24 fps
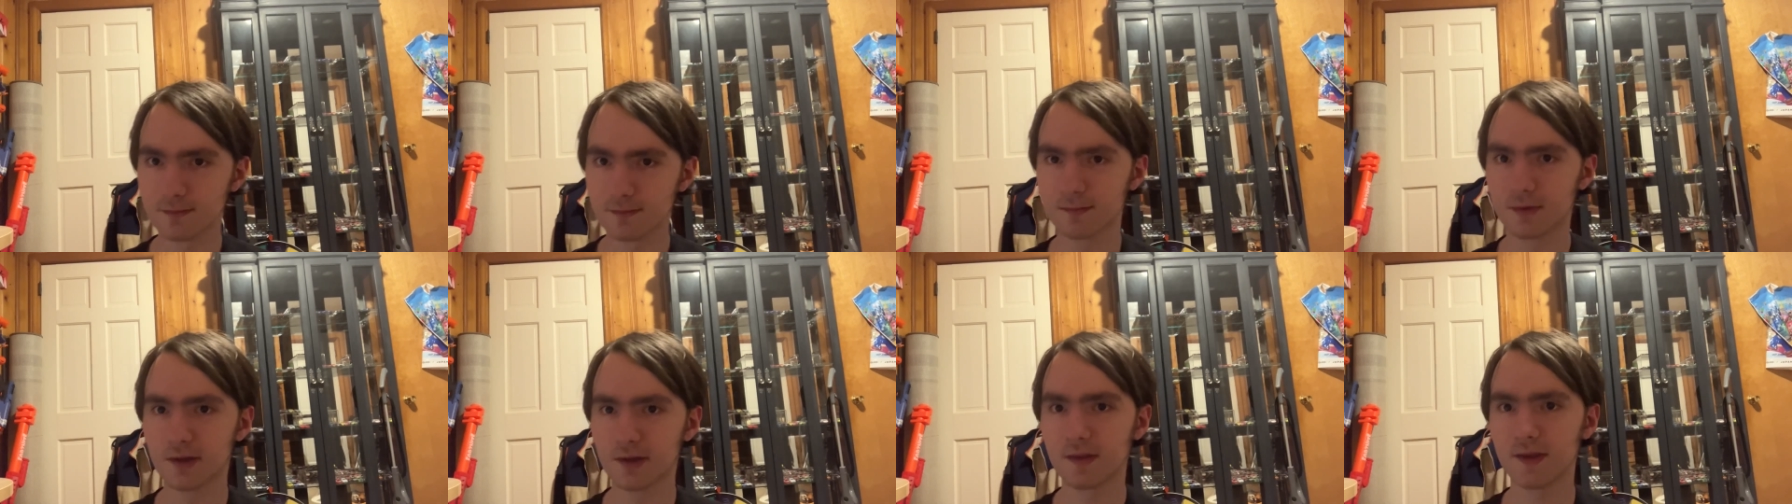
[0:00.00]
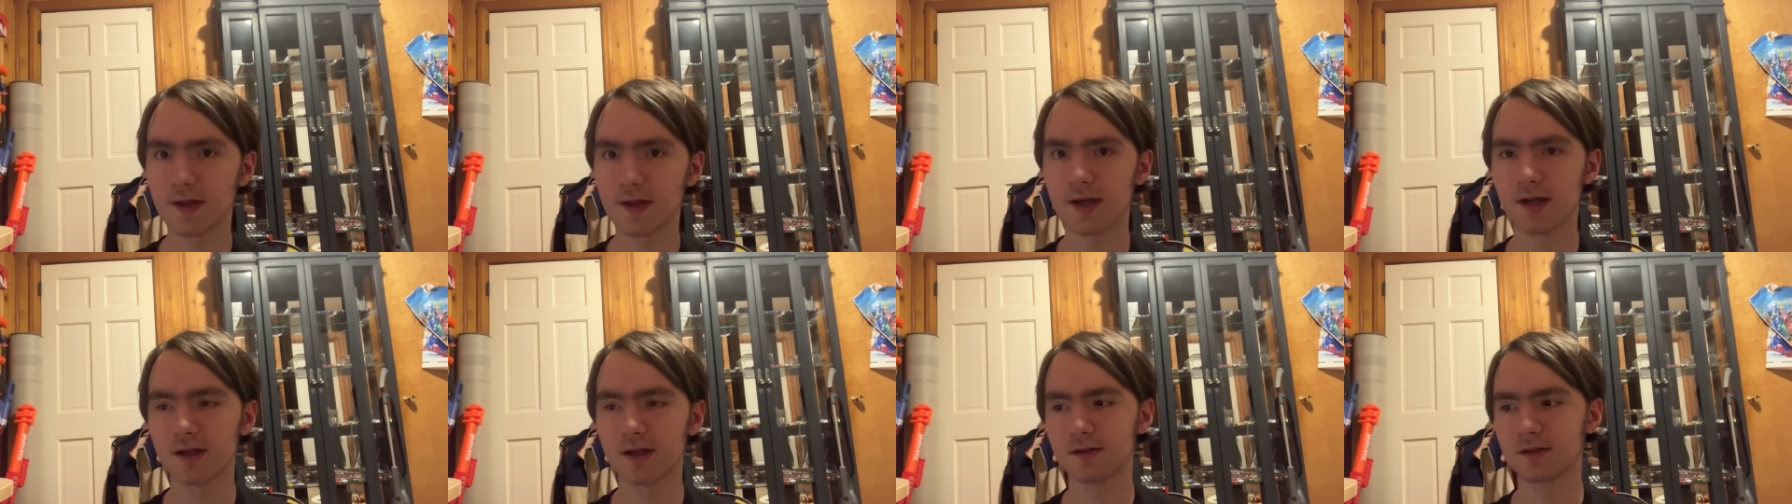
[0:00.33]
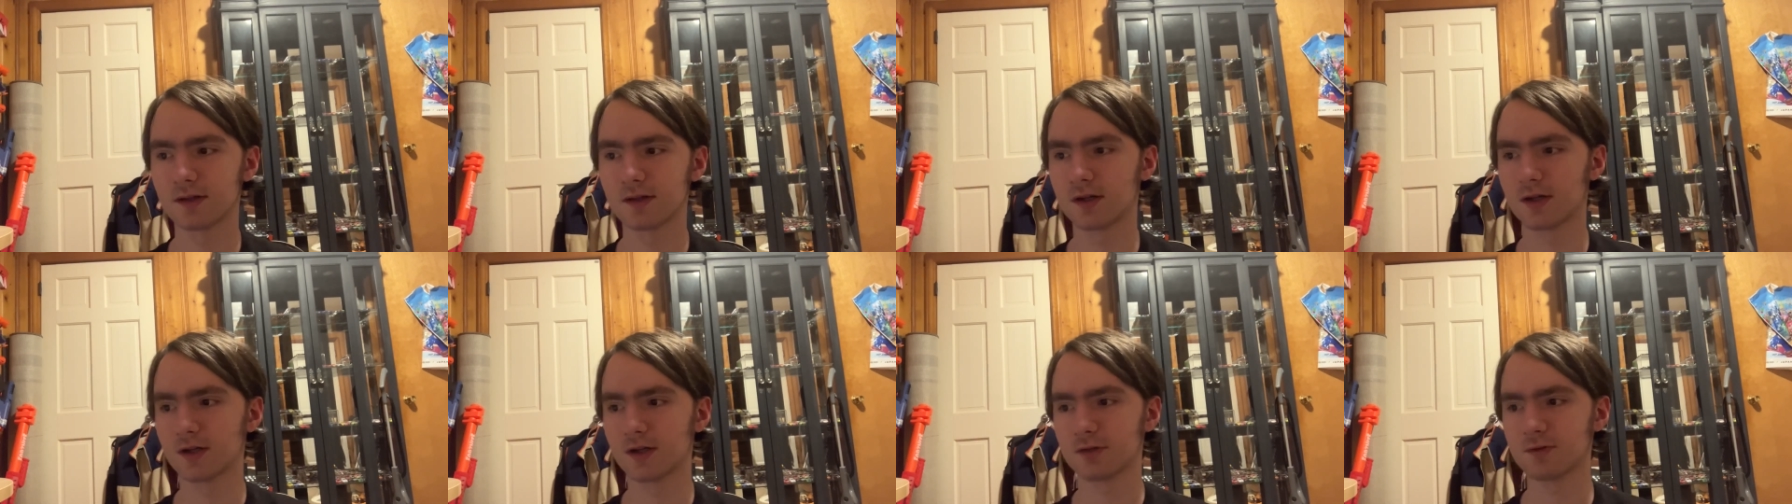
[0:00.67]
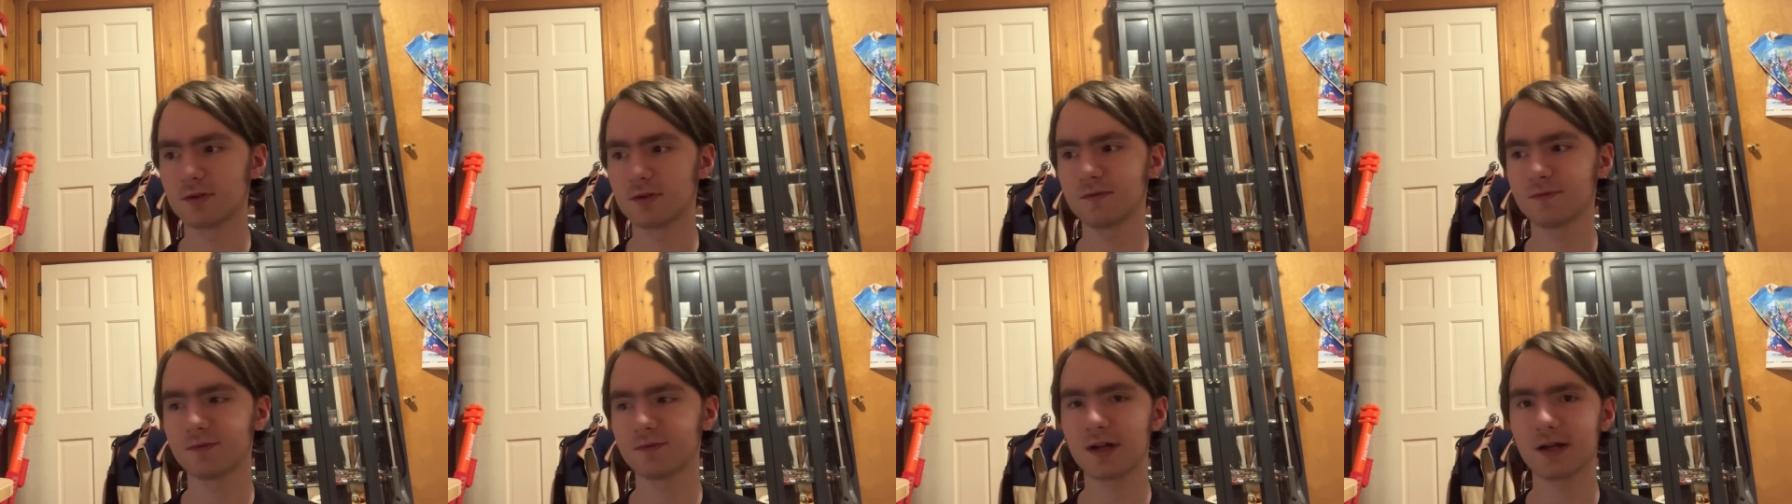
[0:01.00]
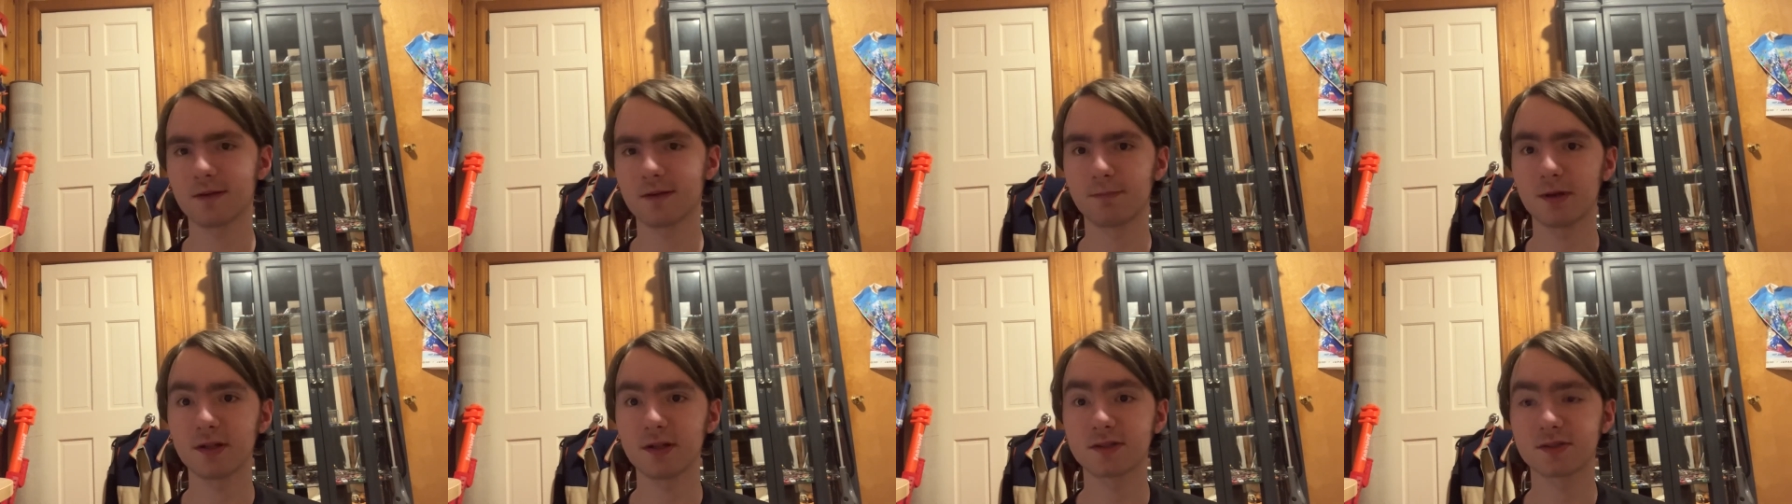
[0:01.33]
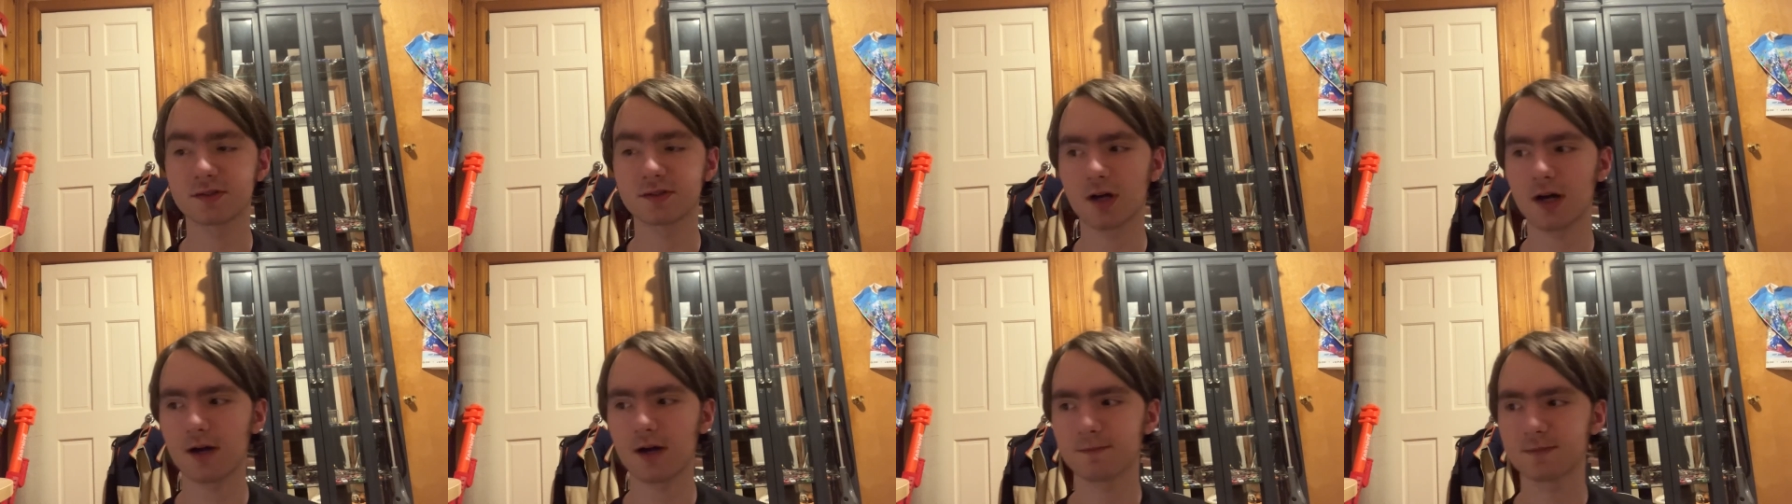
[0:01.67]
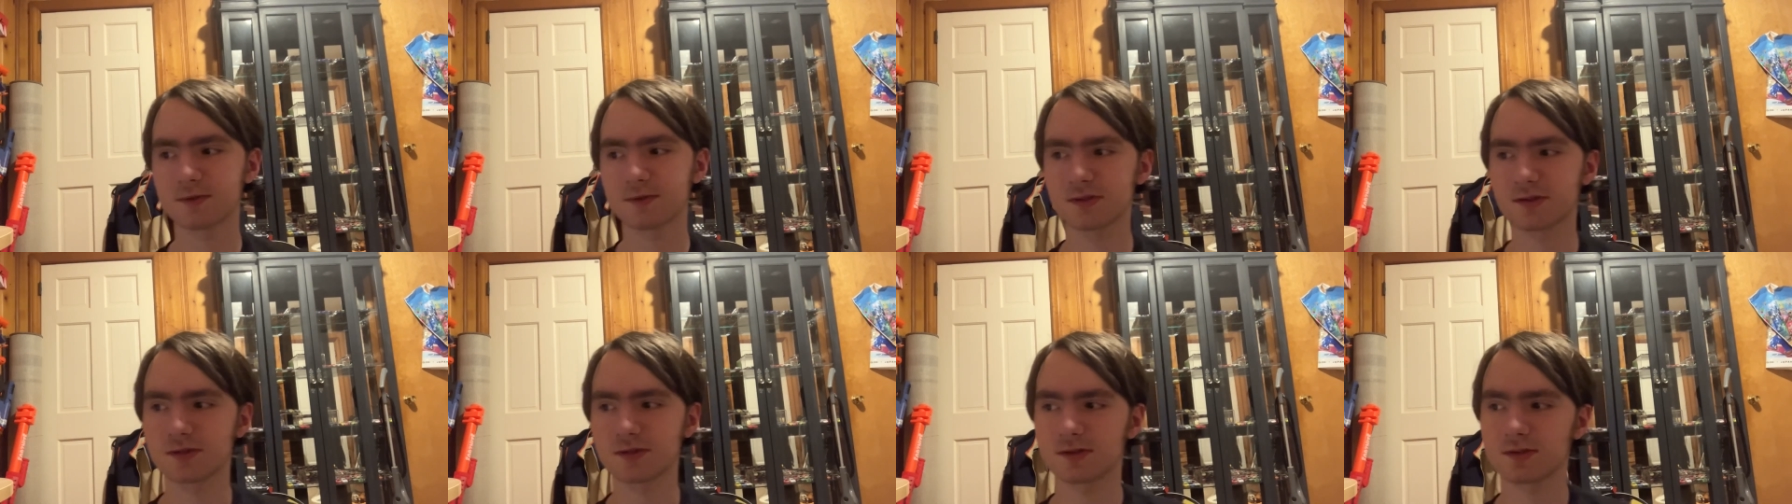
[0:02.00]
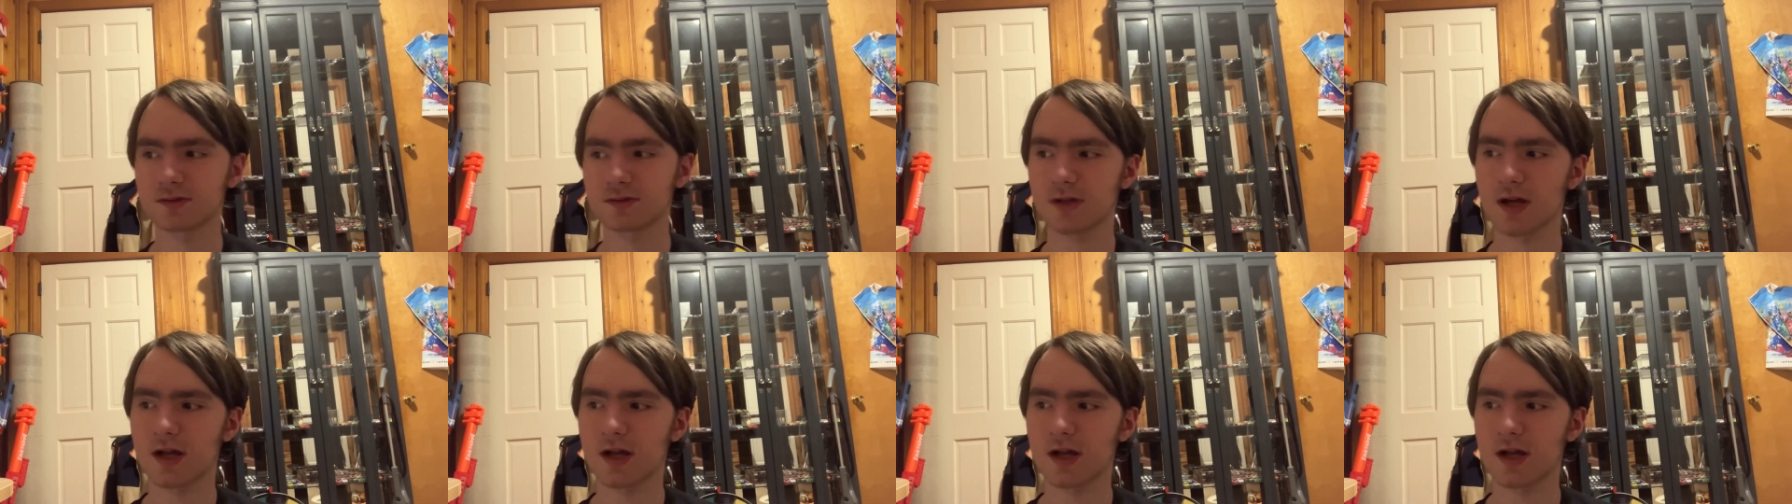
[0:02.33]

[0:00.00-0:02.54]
And then uh, green flag pit stops